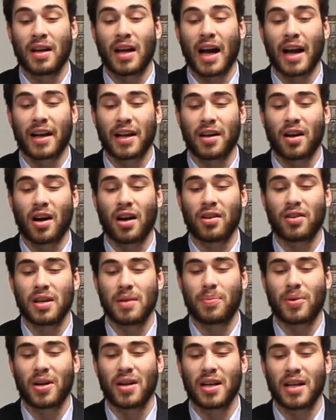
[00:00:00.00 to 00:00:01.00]
I can hardly
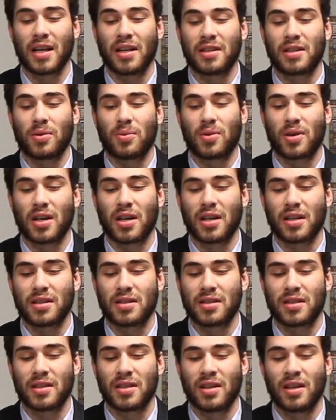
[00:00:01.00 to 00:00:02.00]
put it into
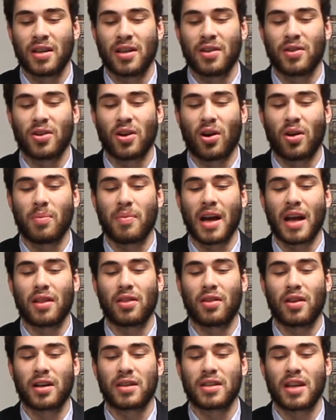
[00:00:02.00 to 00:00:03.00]
words. The old
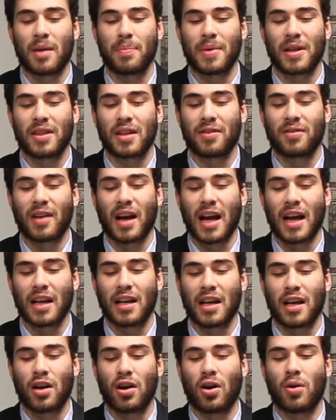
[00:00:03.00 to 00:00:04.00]
man looked up at the
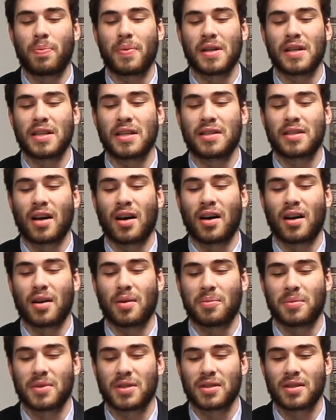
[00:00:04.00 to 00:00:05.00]
rain and opened his
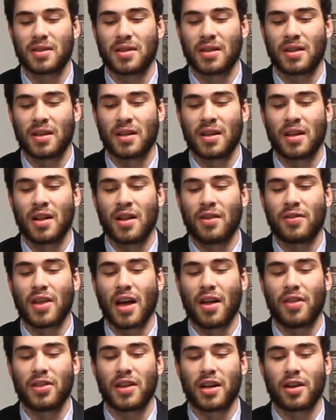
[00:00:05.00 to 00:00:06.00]
arms.
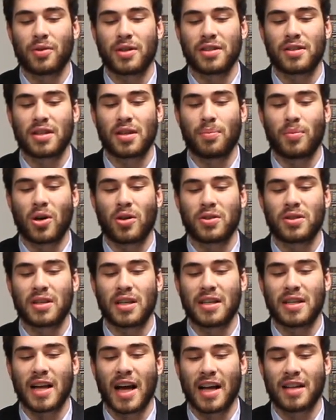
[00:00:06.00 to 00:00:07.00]
Then there was the most
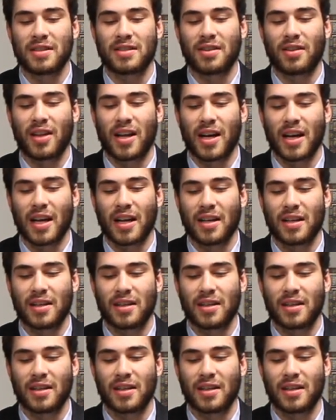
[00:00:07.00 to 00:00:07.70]
intense light.